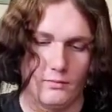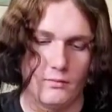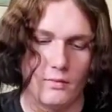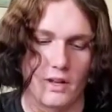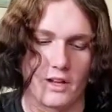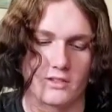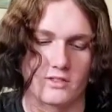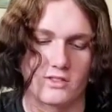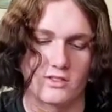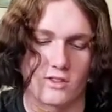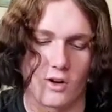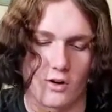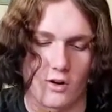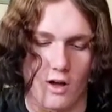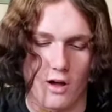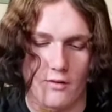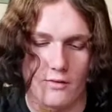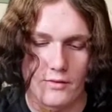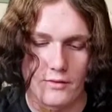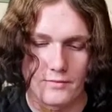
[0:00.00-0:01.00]
Let's start
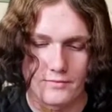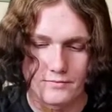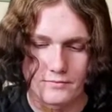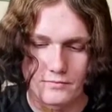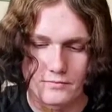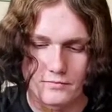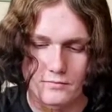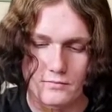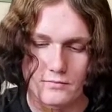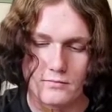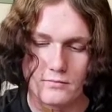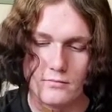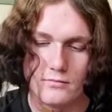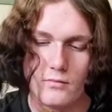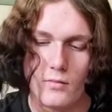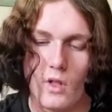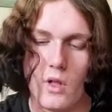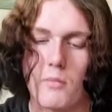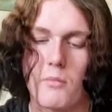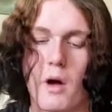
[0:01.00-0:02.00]
off.
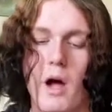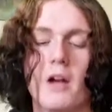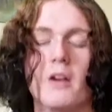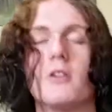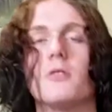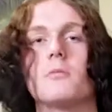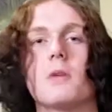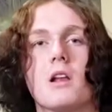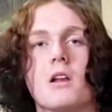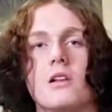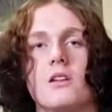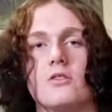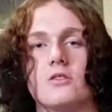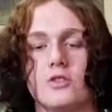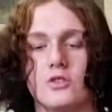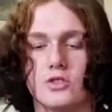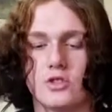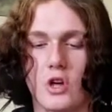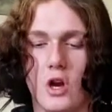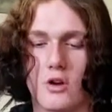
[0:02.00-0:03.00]
Pirate metal is
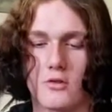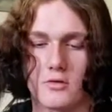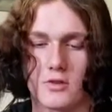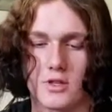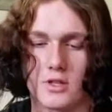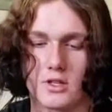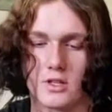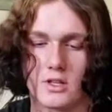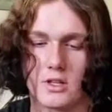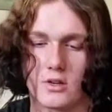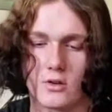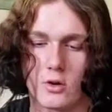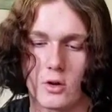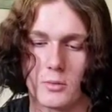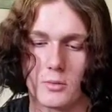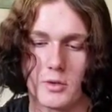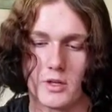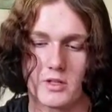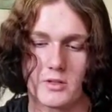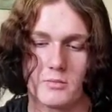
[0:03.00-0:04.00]
a genre that
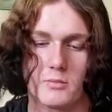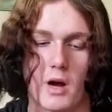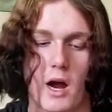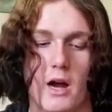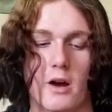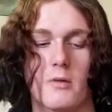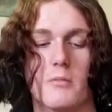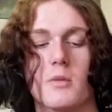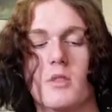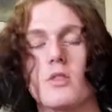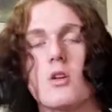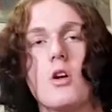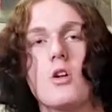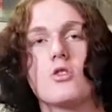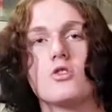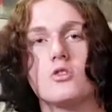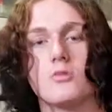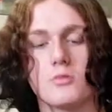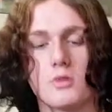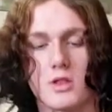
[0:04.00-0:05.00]
incorporates pirate
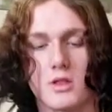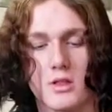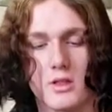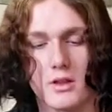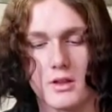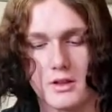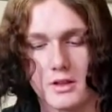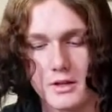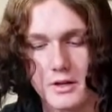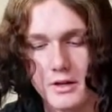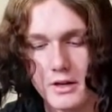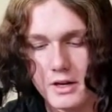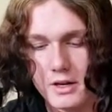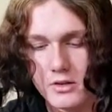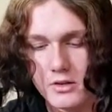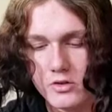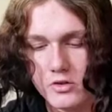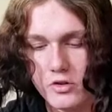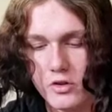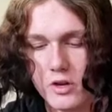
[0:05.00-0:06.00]
mythology within the
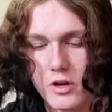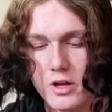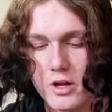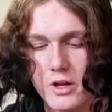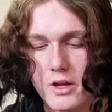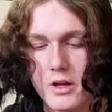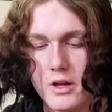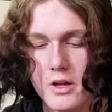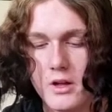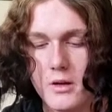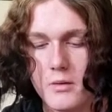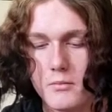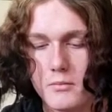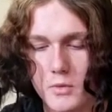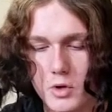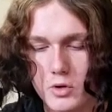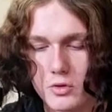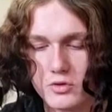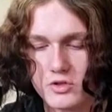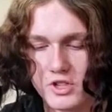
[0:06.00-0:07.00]
lyrics,
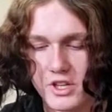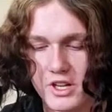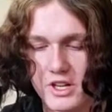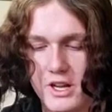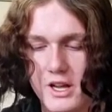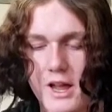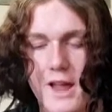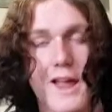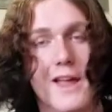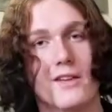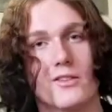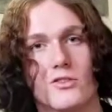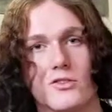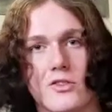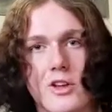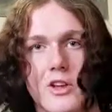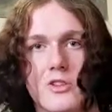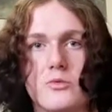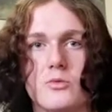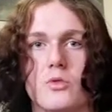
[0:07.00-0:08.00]
music, and
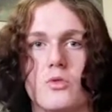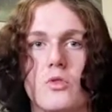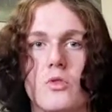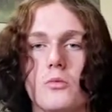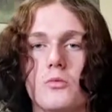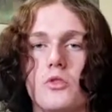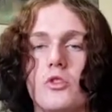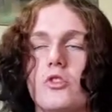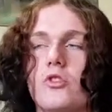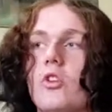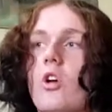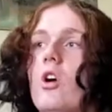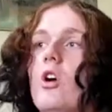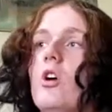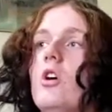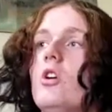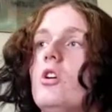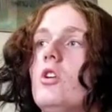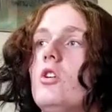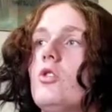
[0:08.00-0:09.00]
stage performances.
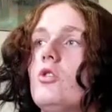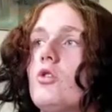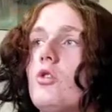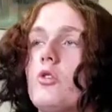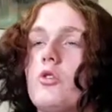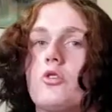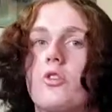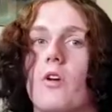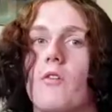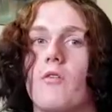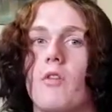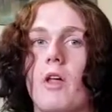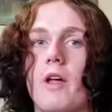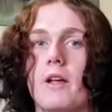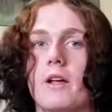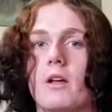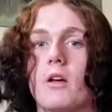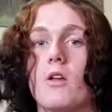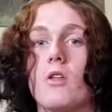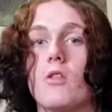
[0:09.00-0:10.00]
So stuff
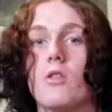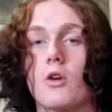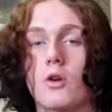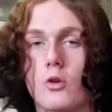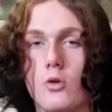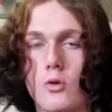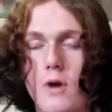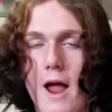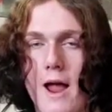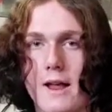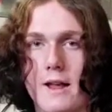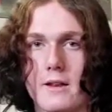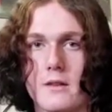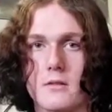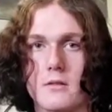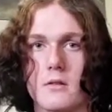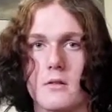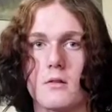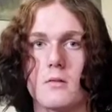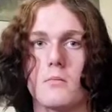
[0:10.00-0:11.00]
like the Kraken,
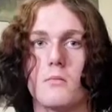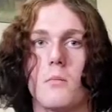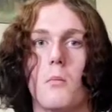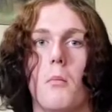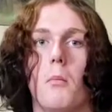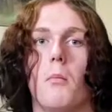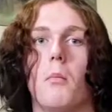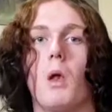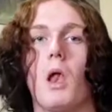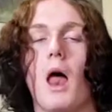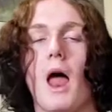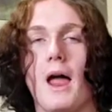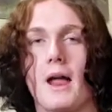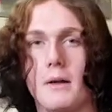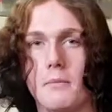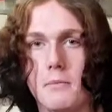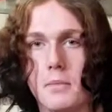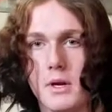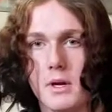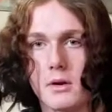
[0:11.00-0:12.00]

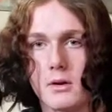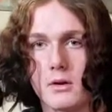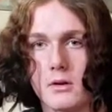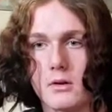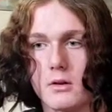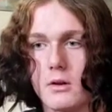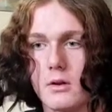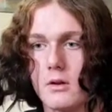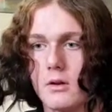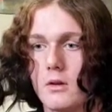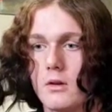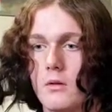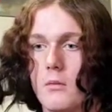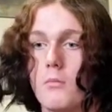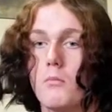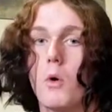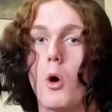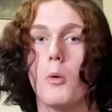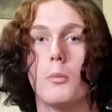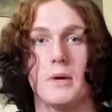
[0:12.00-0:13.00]
Blackbeard,
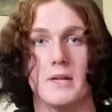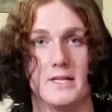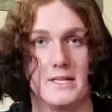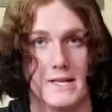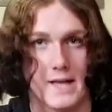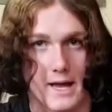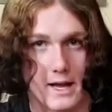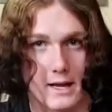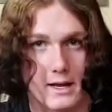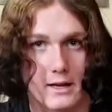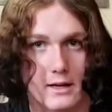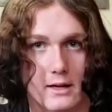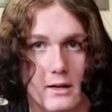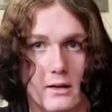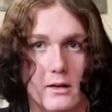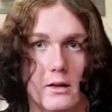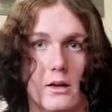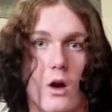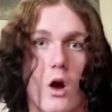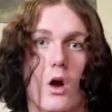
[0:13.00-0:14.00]
Moby Dick
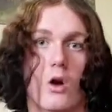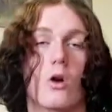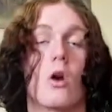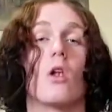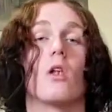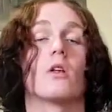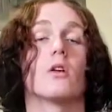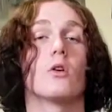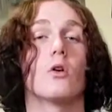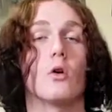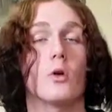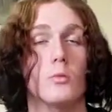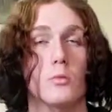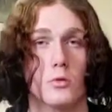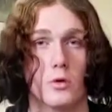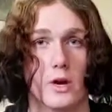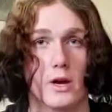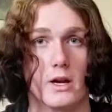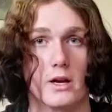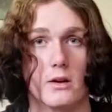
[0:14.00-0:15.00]
are all
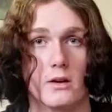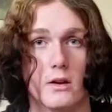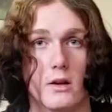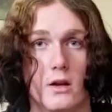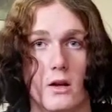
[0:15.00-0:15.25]
incorporated.